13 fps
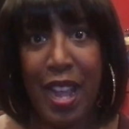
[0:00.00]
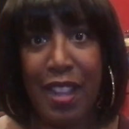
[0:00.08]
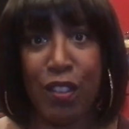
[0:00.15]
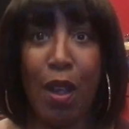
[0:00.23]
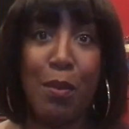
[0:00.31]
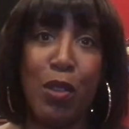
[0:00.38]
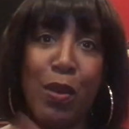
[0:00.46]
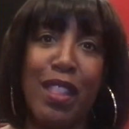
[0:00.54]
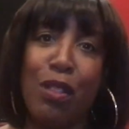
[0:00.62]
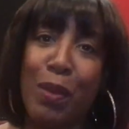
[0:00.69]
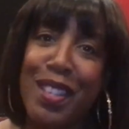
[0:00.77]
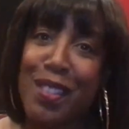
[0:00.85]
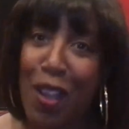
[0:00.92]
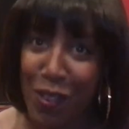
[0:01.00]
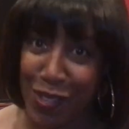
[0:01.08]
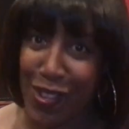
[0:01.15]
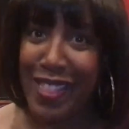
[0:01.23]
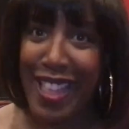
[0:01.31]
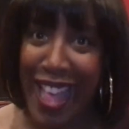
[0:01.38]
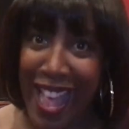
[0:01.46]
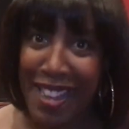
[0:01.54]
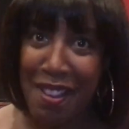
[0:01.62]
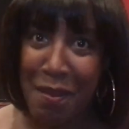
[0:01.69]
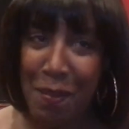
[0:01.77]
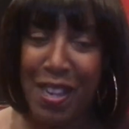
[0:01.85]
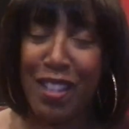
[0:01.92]
and so I'm doing three songs on that
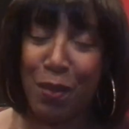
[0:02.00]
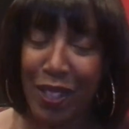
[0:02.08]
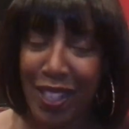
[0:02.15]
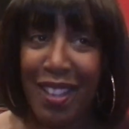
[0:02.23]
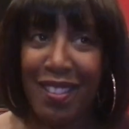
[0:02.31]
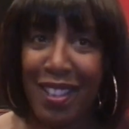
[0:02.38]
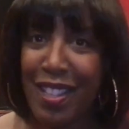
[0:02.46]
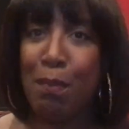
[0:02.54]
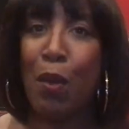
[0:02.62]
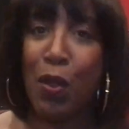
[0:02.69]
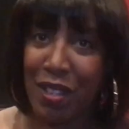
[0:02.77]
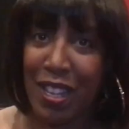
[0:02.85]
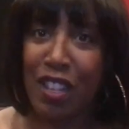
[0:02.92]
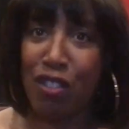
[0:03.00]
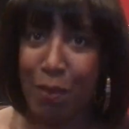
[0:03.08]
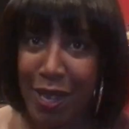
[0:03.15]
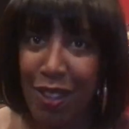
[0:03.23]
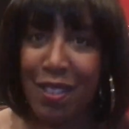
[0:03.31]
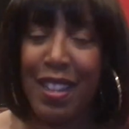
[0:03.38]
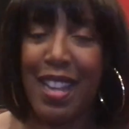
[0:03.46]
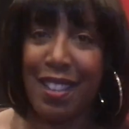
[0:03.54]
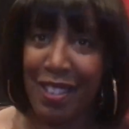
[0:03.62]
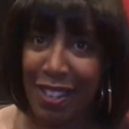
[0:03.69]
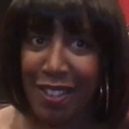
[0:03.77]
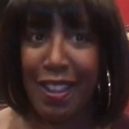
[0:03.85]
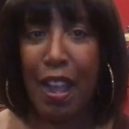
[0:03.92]
but it's really it's mostly instrumentals and
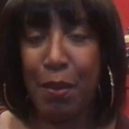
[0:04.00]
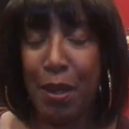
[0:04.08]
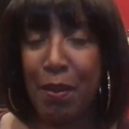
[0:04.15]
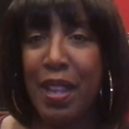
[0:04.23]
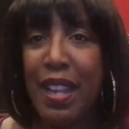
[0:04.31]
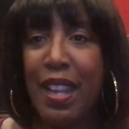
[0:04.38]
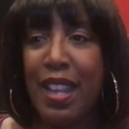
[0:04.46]
it's his album.